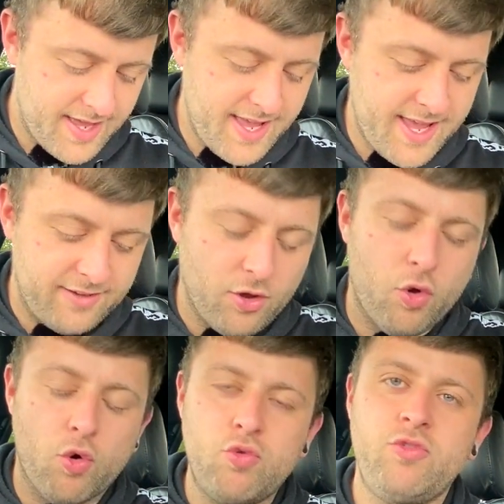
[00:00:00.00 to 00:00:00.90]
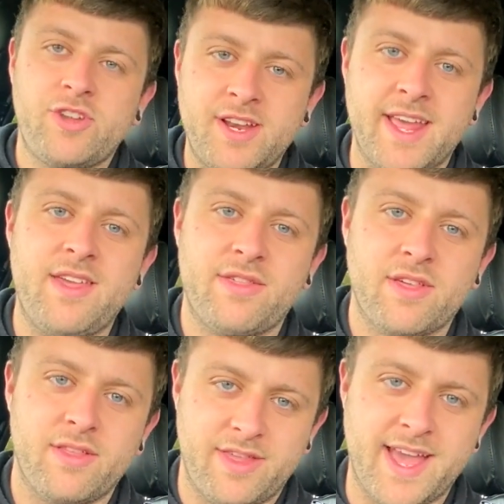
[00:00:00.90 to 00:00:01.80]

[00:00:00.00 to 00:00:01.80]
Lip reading: it is underneath the